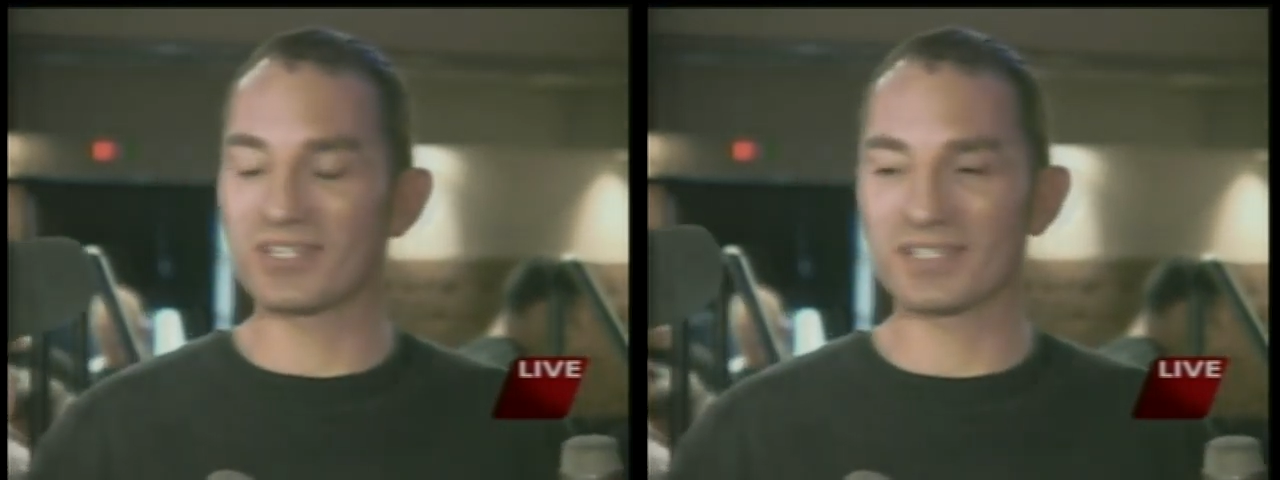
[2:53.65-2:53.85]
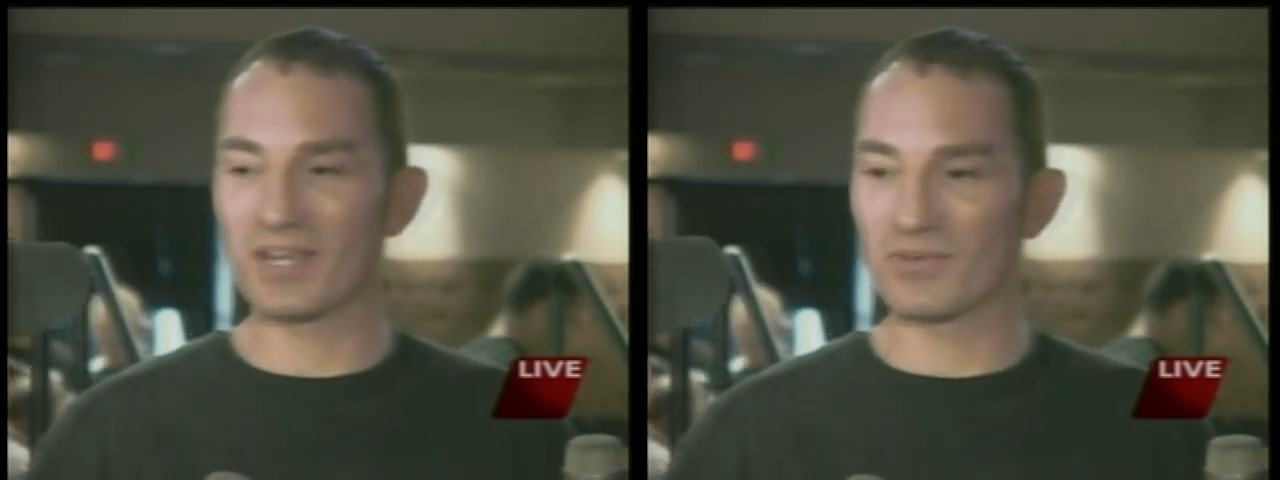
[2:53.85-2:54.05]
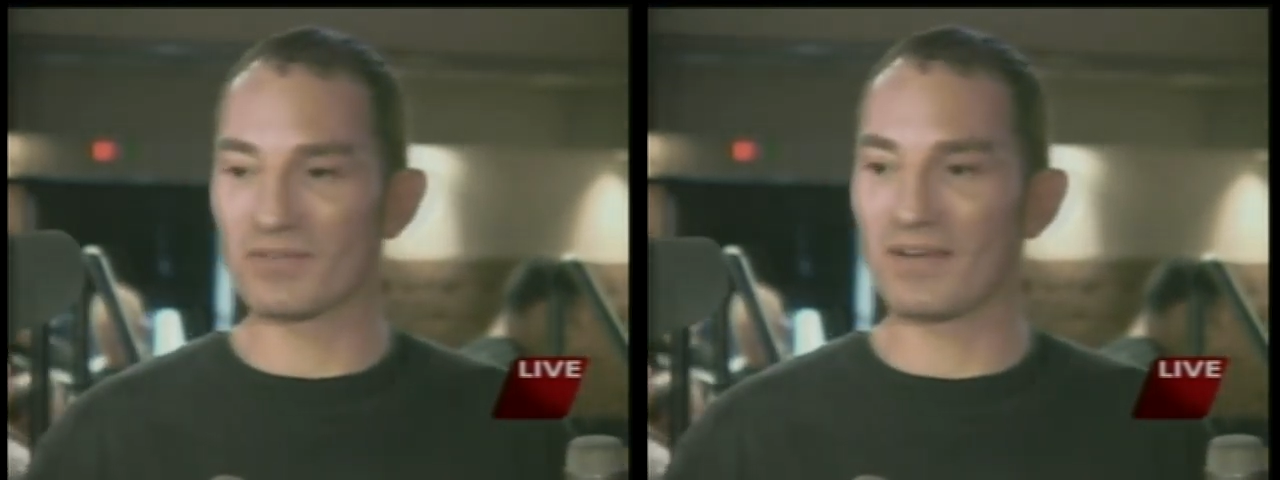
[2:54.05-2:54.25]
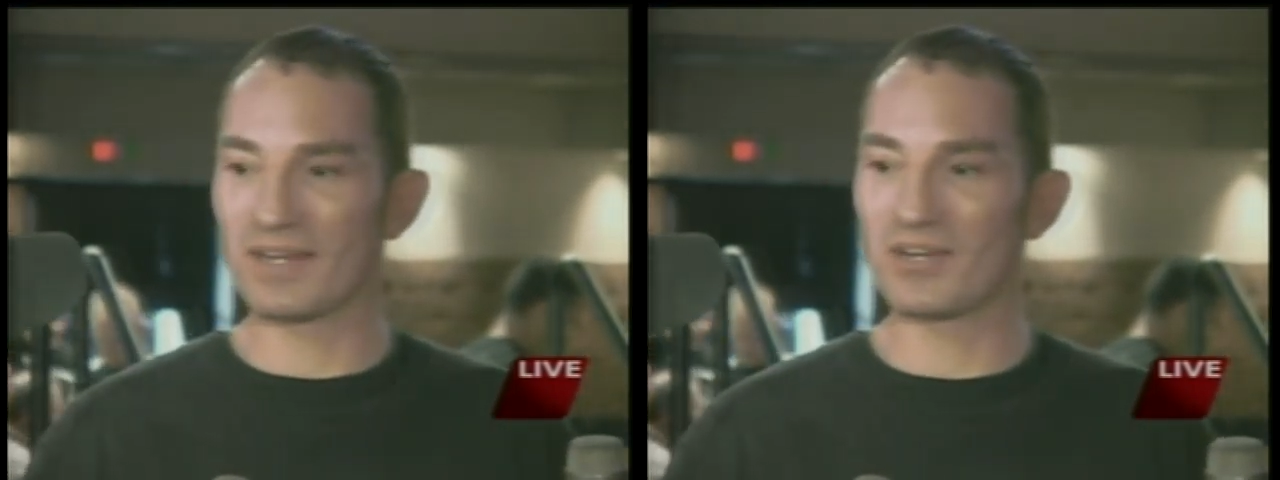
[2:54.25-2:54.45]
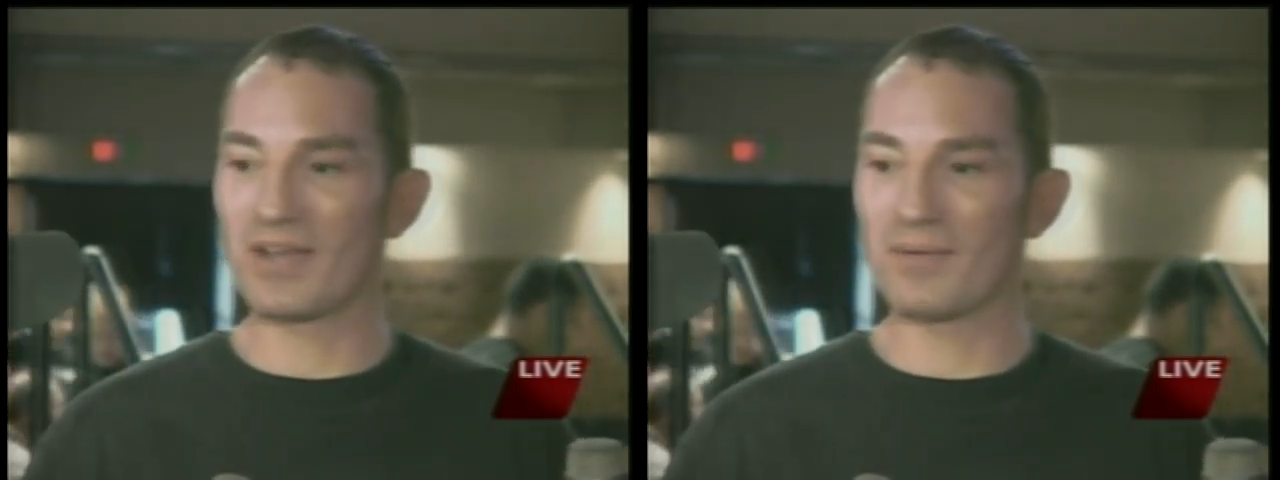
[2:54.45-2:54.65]
I just can't really
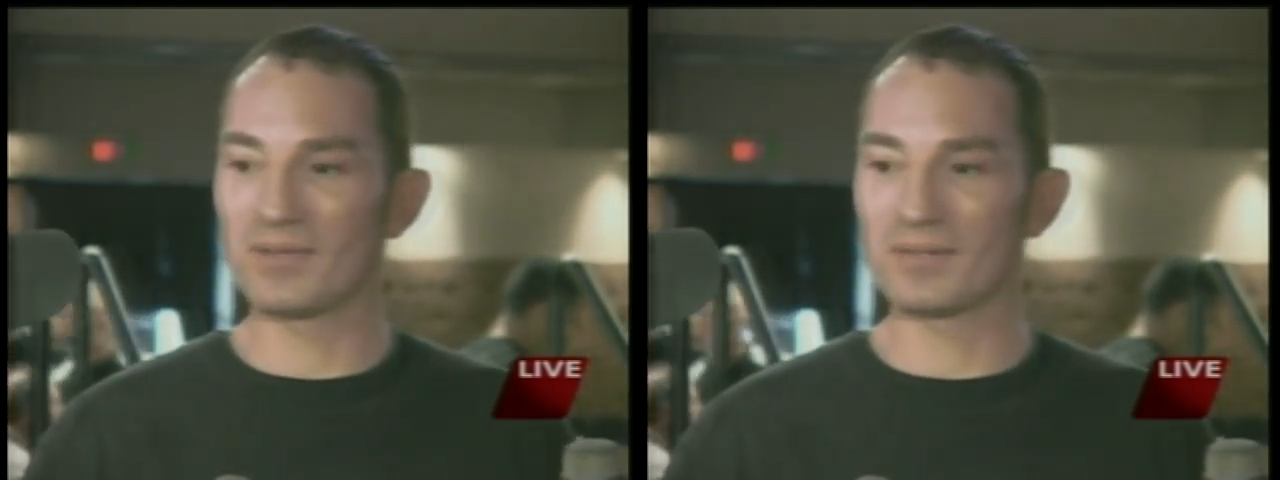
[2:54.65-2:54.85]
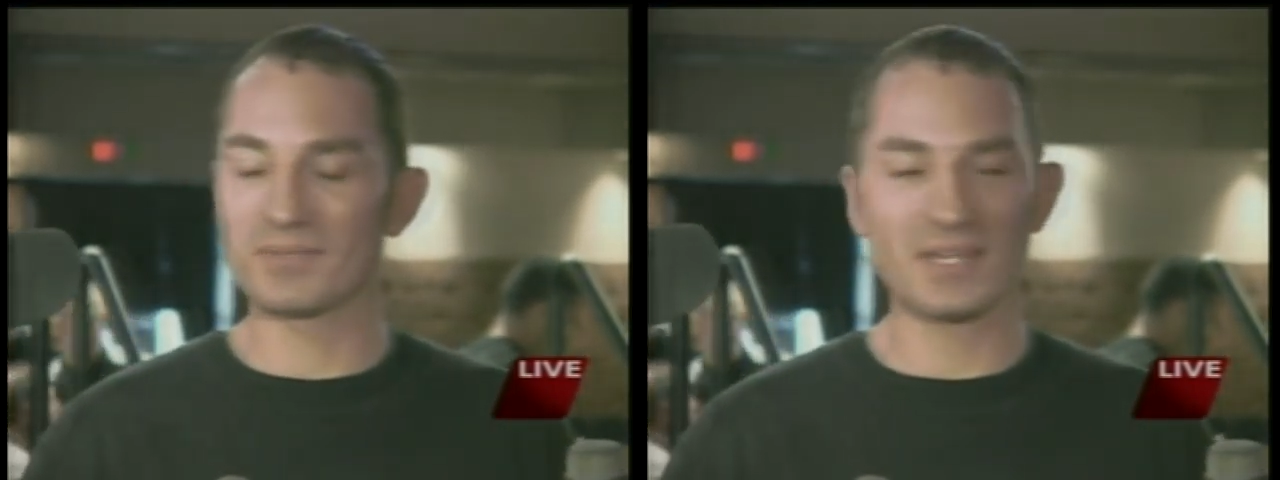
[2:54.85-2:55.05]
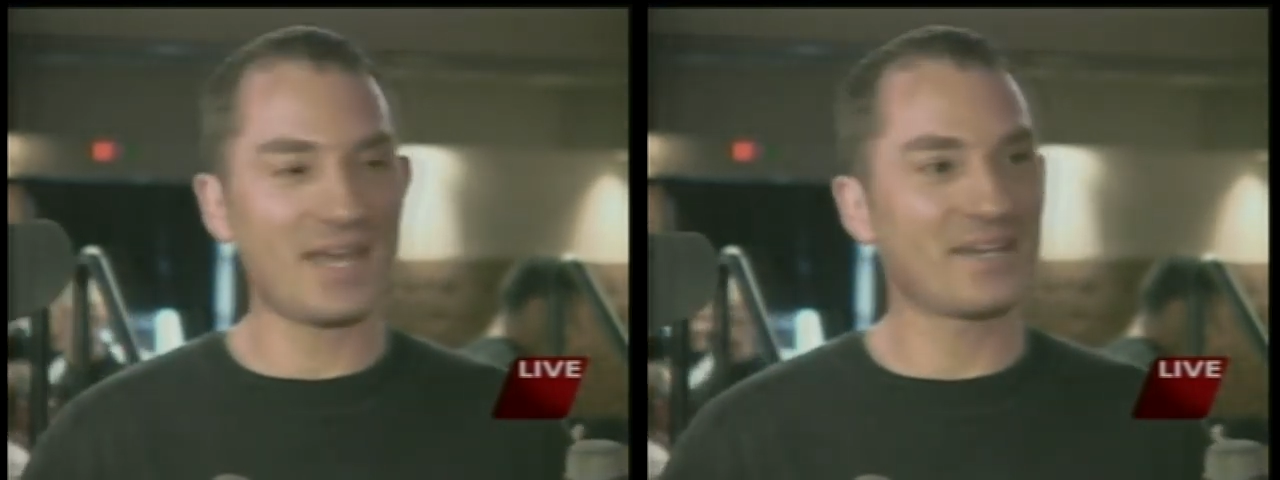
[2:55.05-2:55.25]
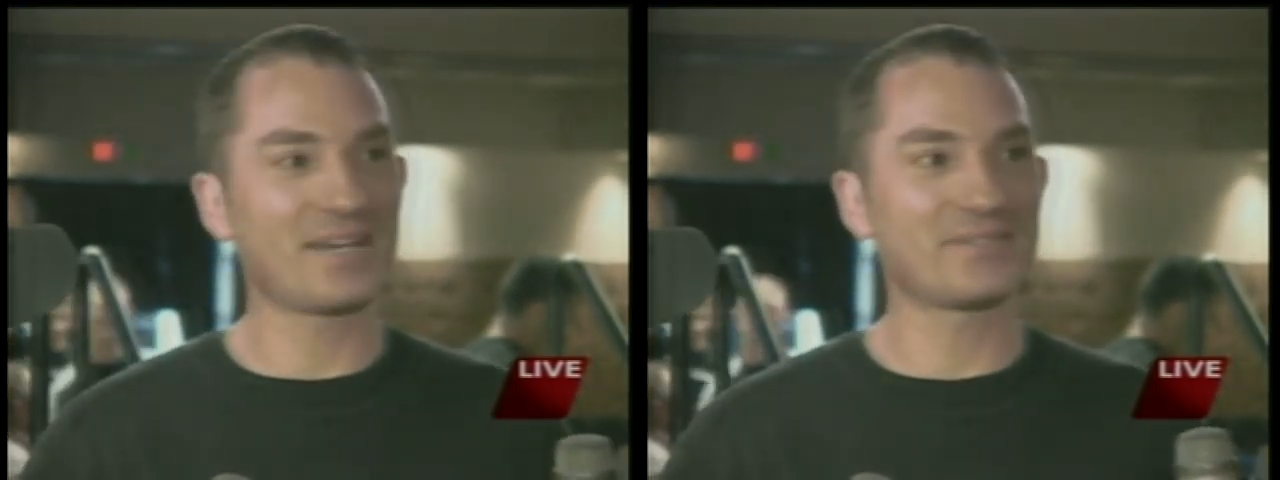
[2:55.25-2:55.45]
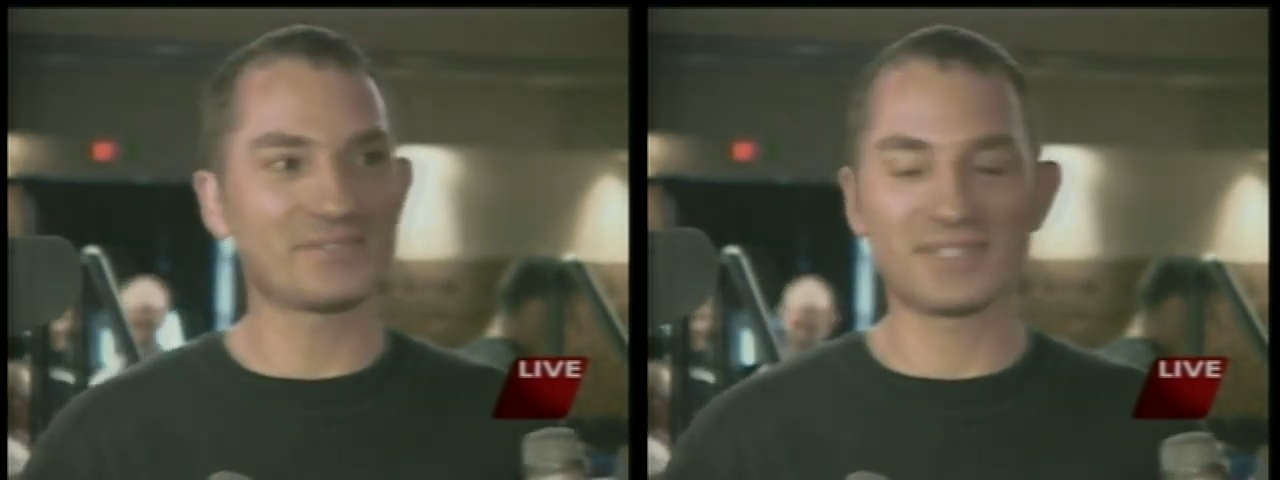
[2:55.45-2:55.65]
fight here in Abilene. But, yeah,
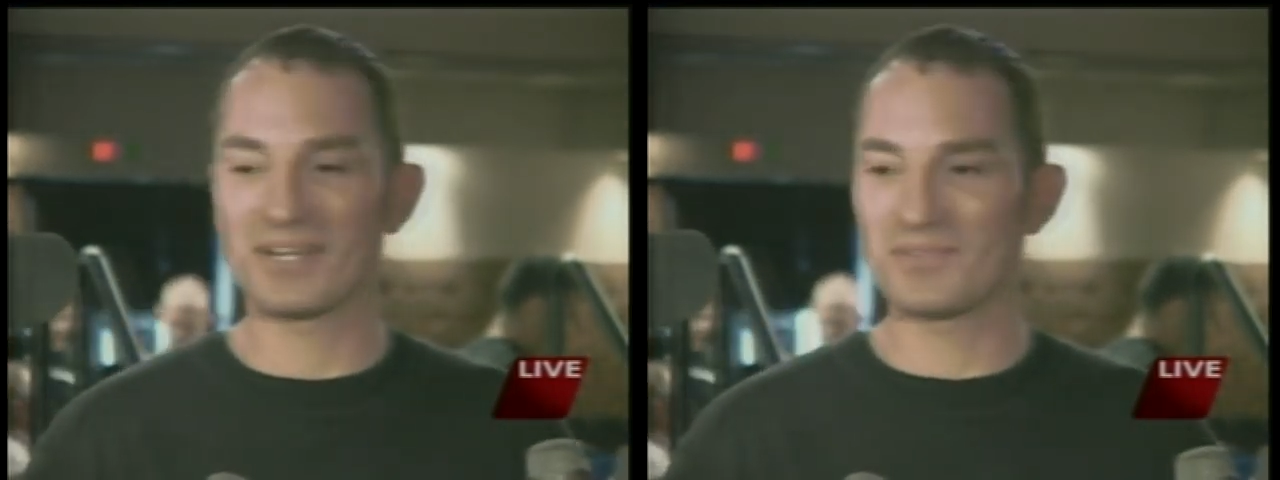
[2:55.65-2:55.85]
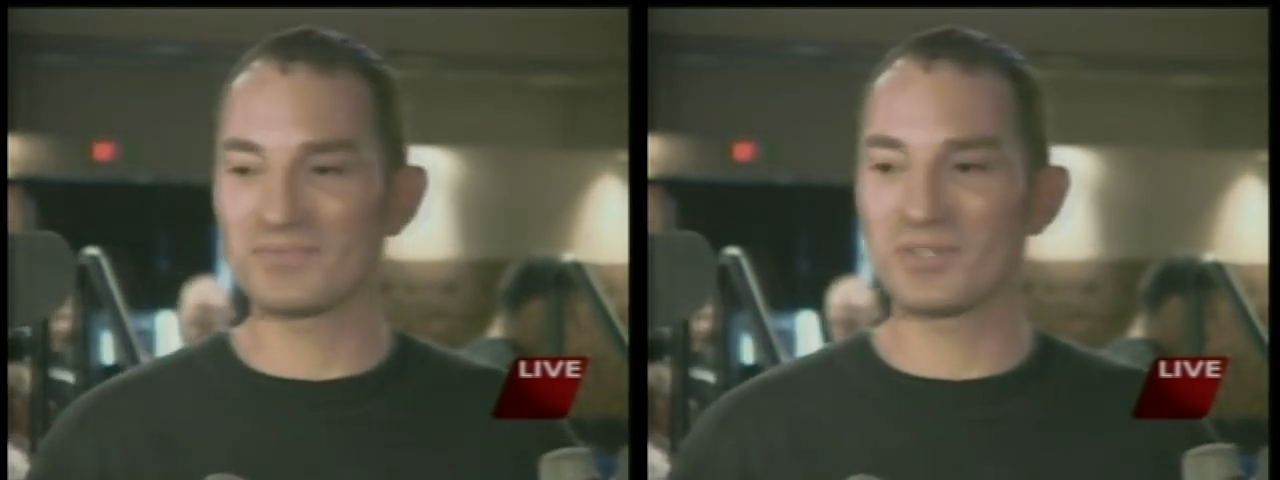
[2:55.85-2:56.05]
I'm there.